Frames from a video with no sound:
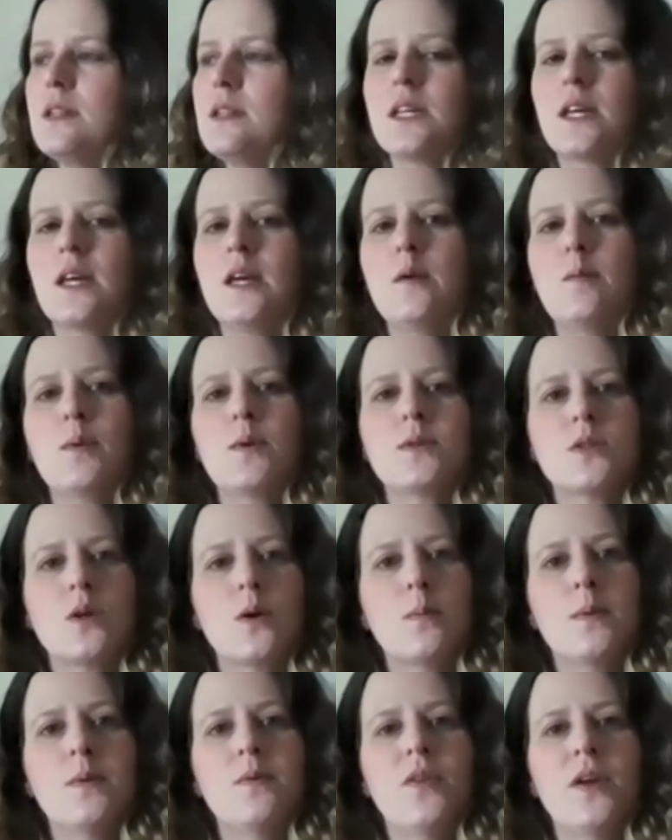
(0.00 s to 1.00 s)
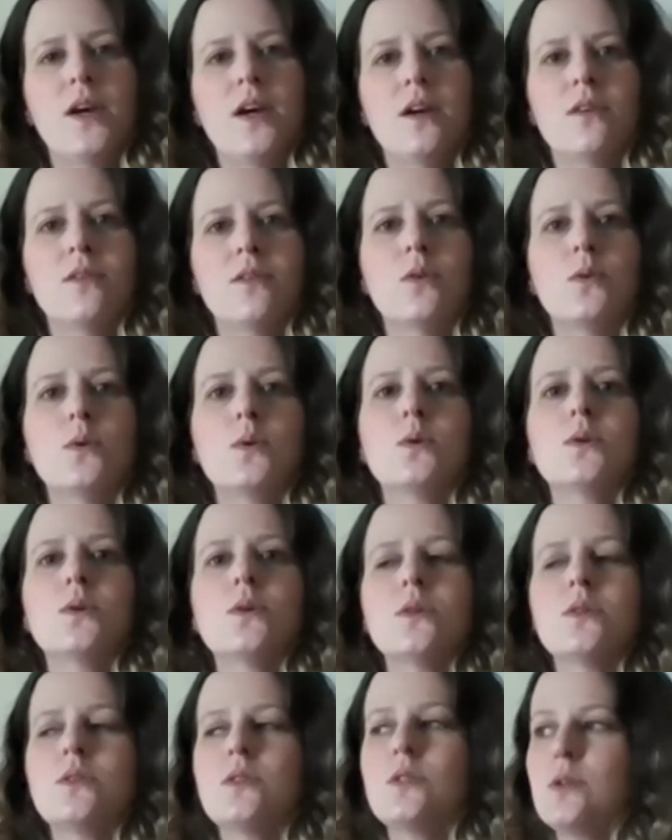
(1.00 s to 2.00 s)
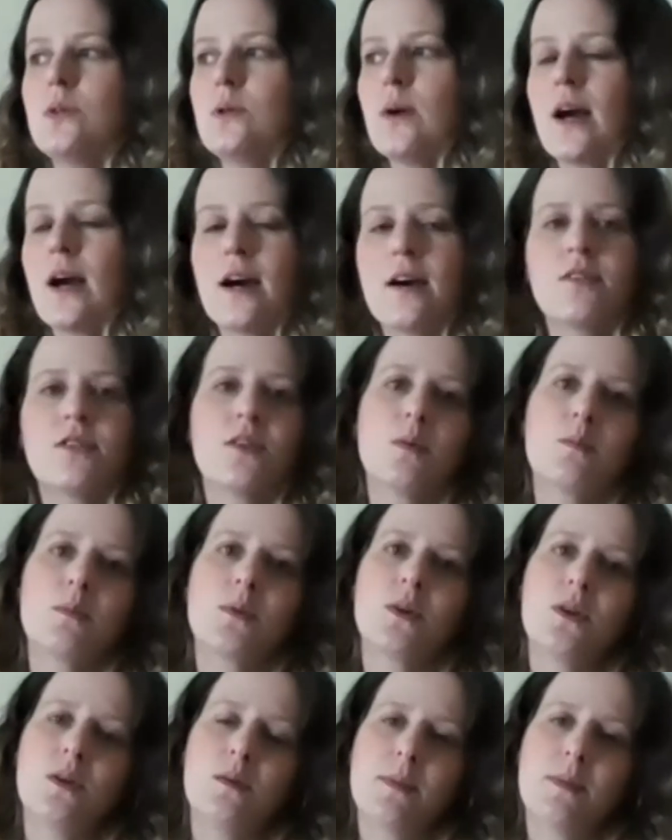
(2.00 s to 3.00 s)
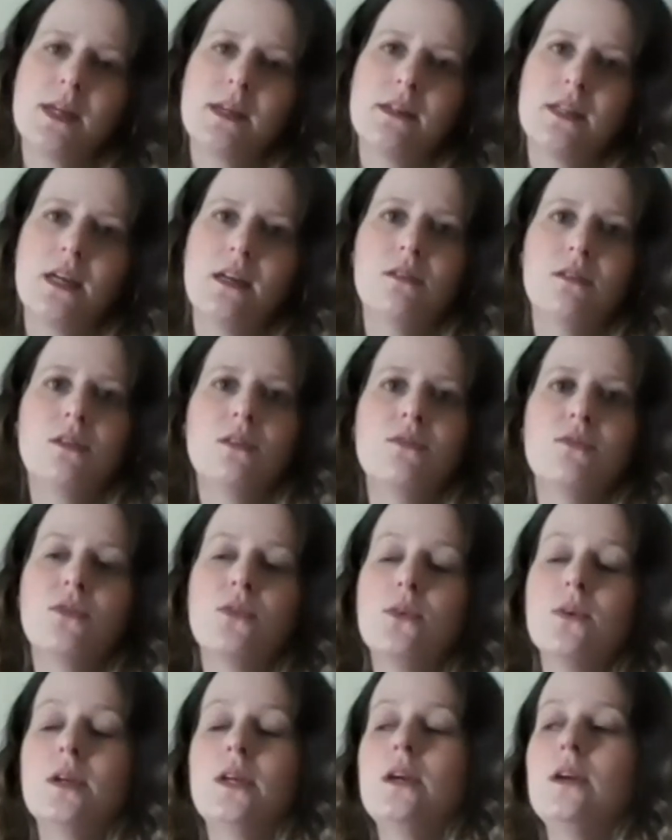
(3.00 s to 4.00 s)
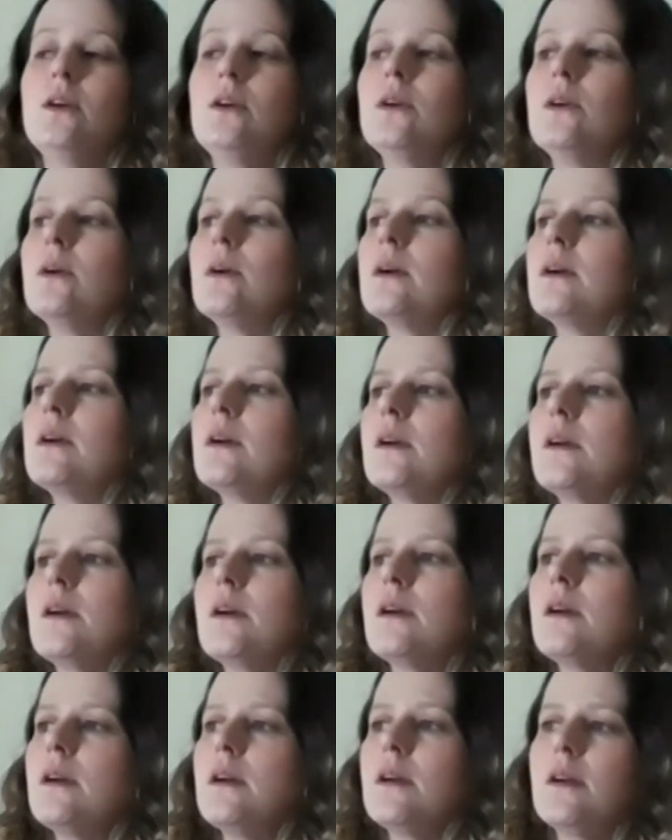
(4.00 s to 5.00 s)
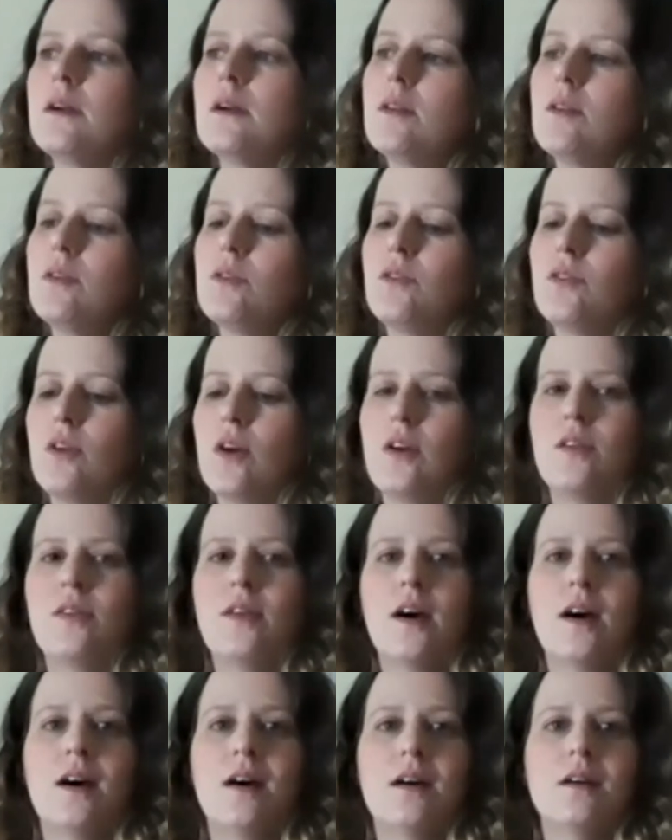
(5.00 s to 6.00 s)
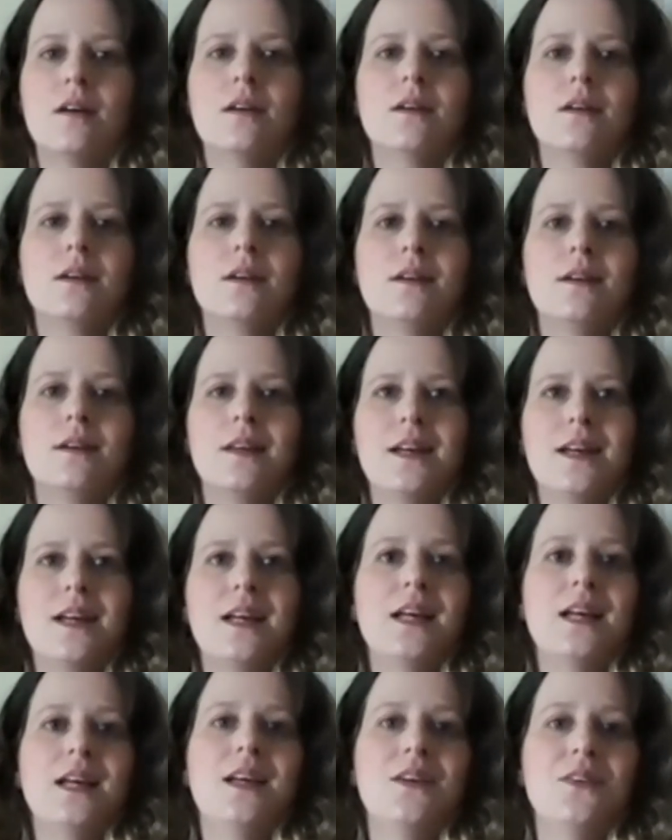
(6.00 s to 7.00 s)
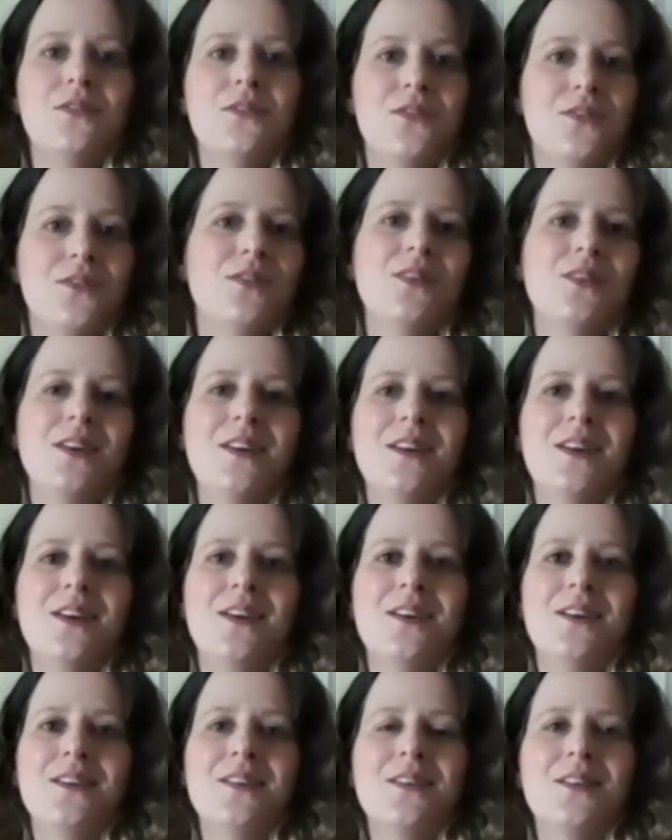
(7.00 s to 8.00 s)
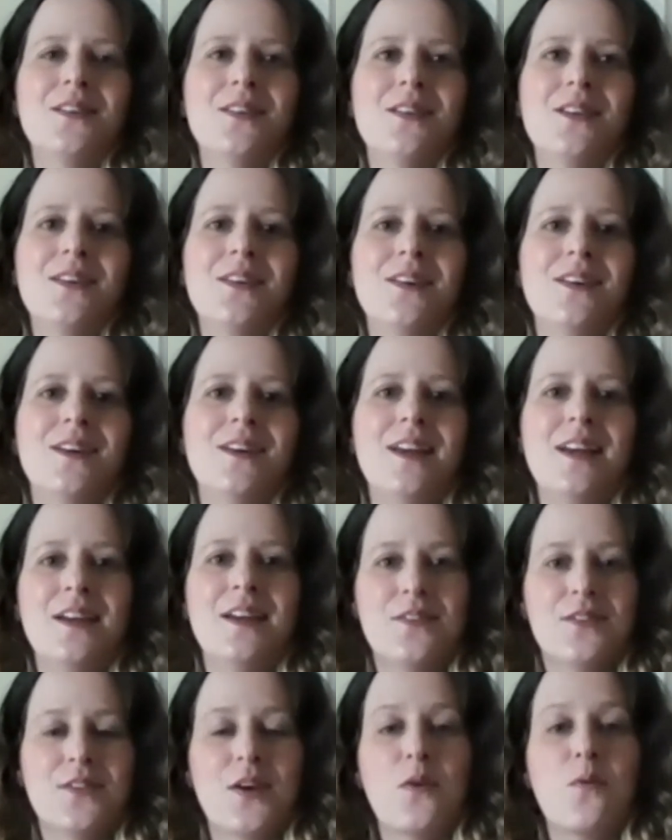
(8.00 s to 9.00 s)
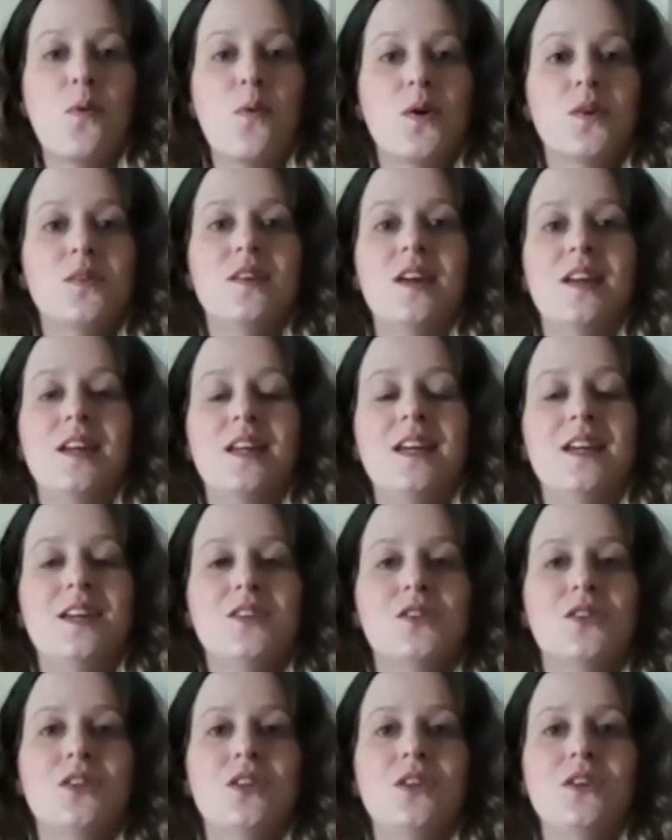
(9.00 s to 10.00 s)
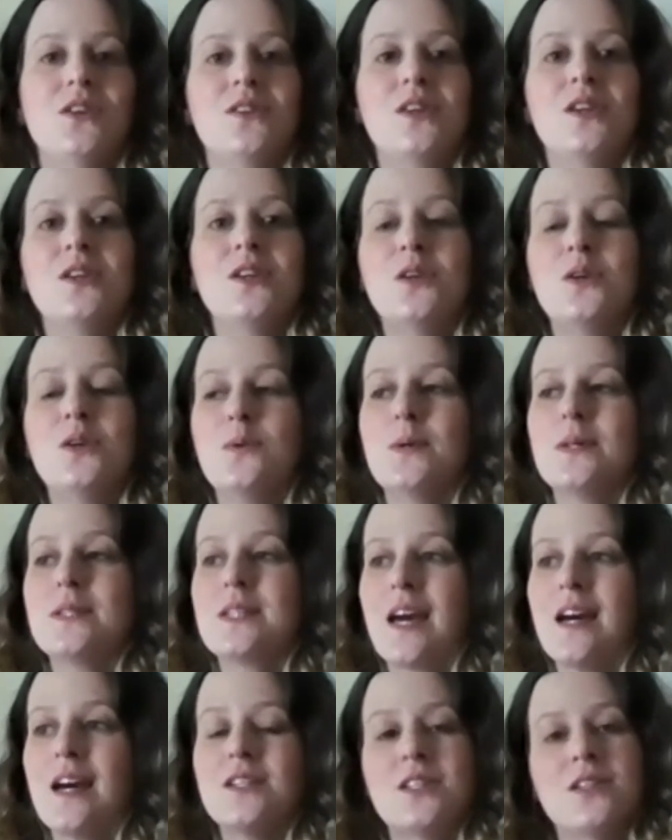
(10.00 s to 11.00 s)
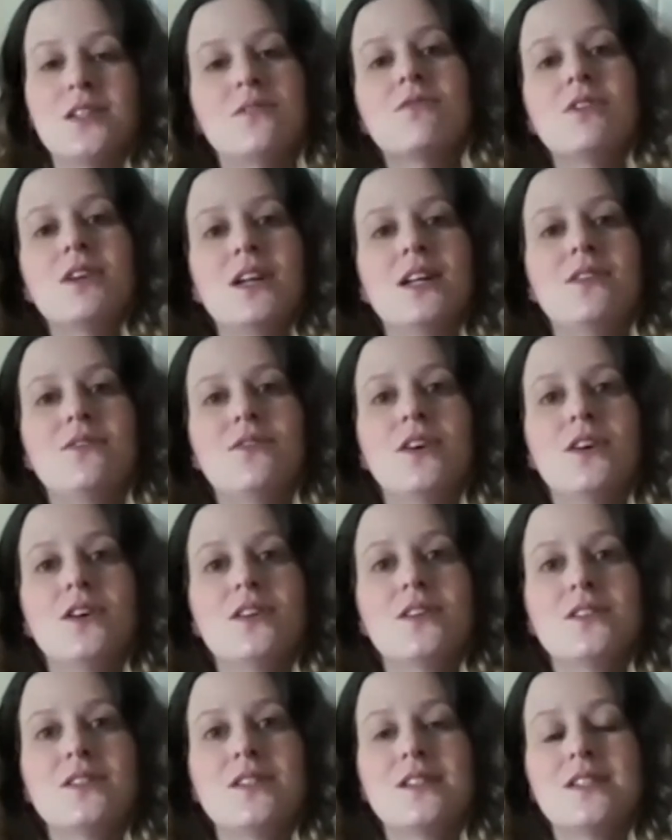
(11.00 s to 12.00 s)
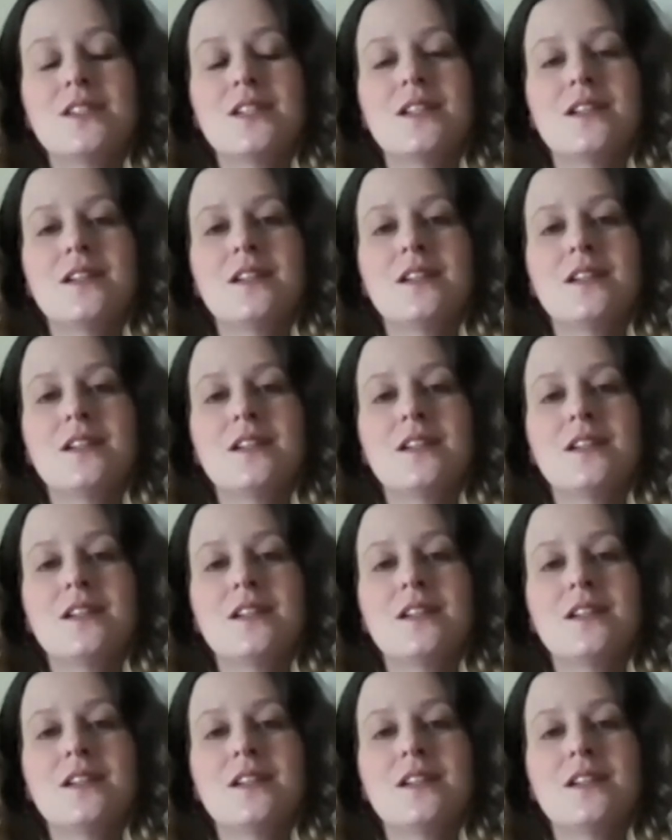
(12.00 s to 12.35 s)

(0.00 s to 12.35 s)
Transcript: to keep on top of this, or to have someone who maintains it for you, so that if there was any issue, that you would catch it really fast.